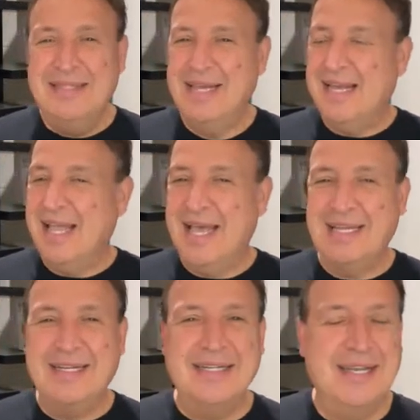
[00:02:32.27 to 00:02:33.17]

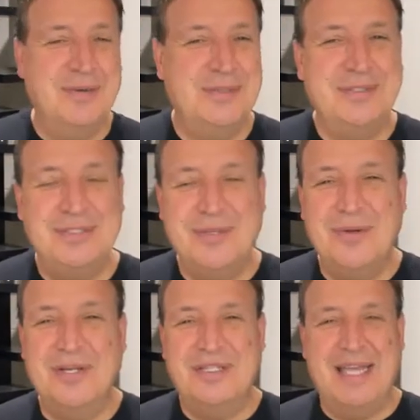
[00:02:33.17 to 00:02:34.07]
Diana, it was
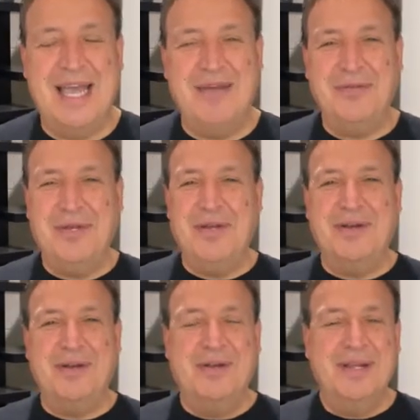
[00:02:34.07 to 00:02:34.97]
so good to have you
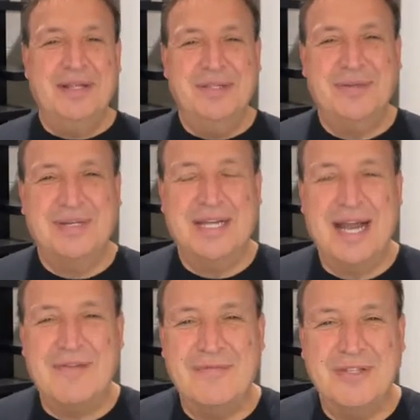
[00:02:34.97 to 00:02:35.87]
here during the
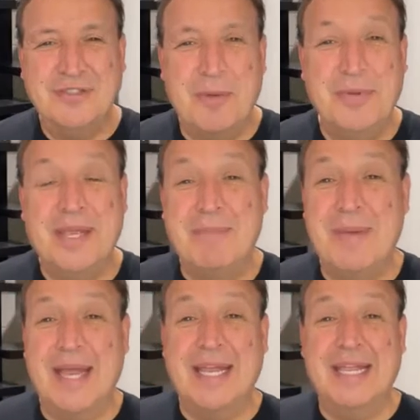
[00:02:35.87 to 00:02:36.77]
conference. Hope you get
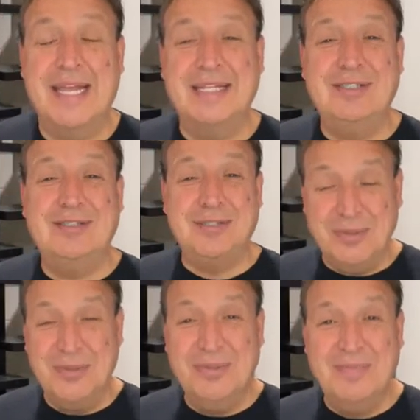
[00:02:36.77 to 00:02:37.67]
back again
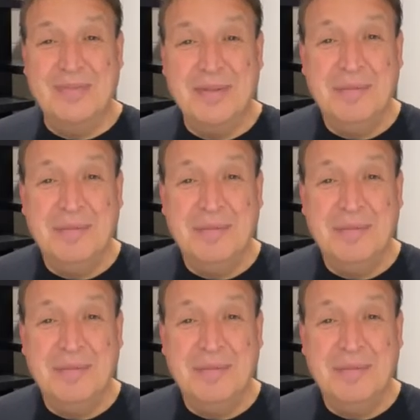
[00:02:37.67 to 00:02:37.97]
soon.